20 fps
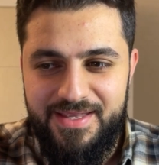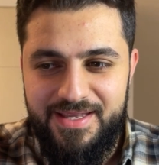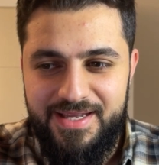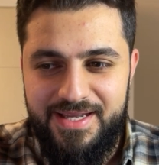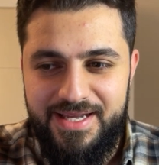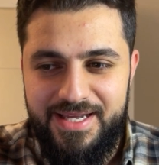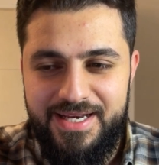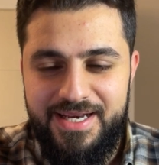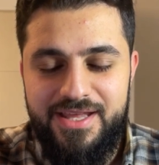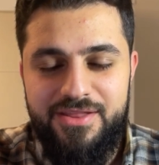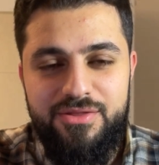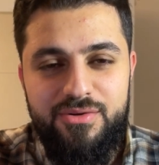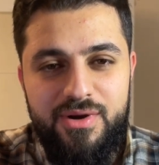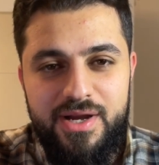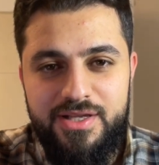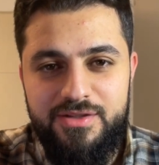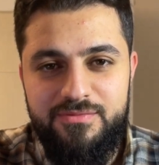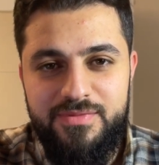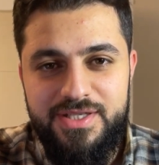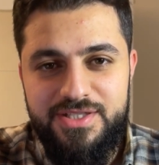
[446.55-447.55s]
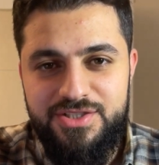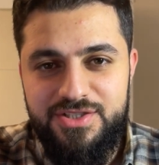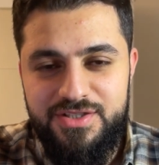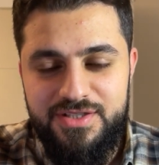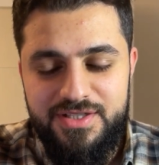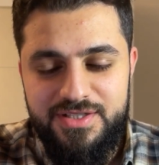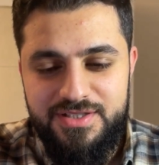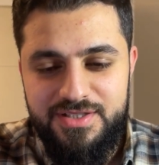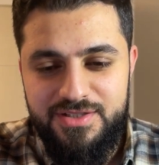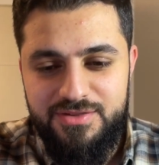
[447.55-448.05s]
And I thought I'd mention
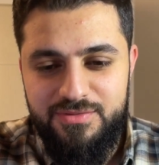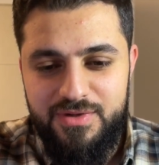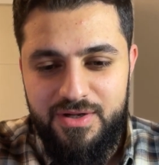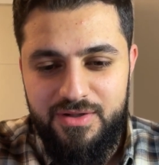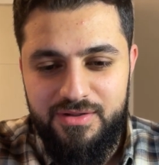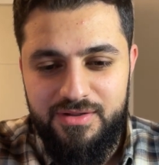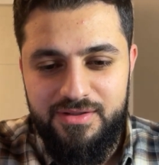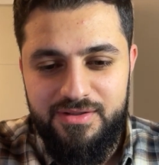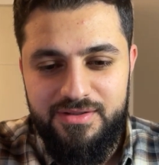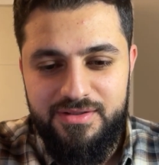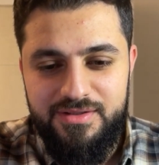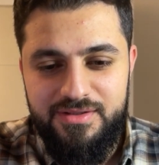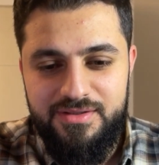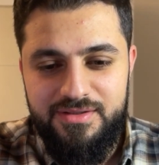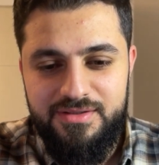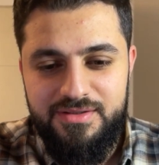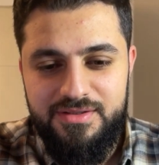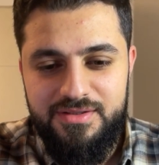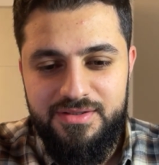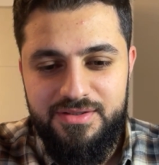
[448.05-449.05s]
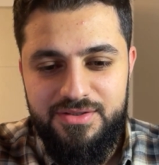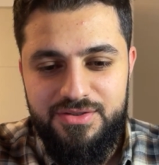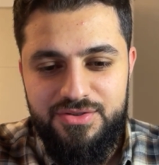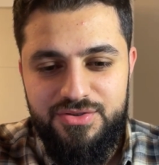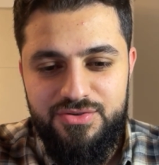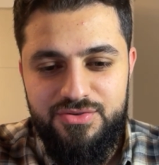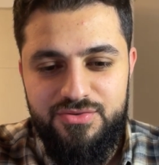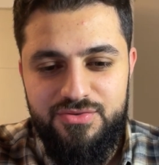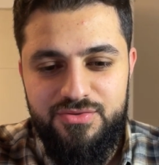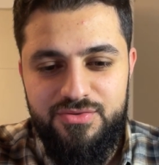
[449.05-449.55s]
this as well.
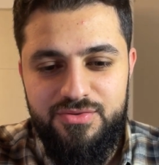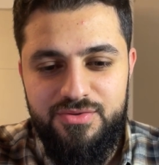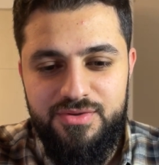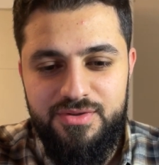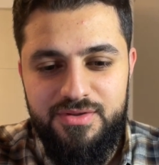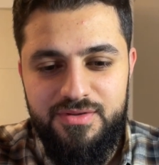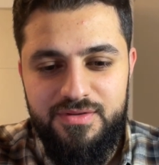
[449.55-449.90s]
You